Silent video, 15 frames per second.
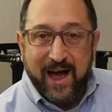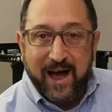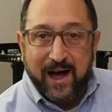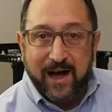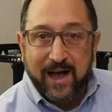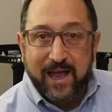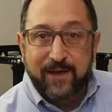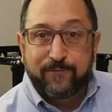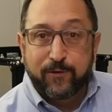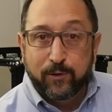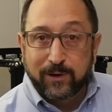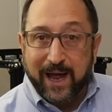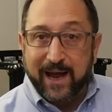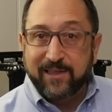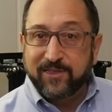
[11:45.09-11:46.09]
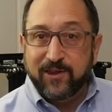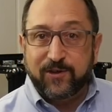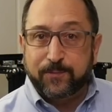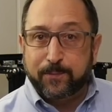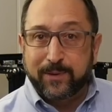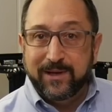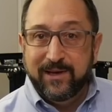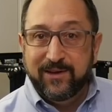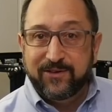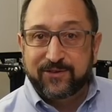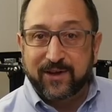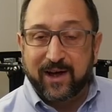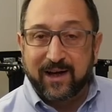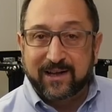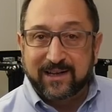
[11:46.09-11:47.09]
Uh, if you like this, please uh,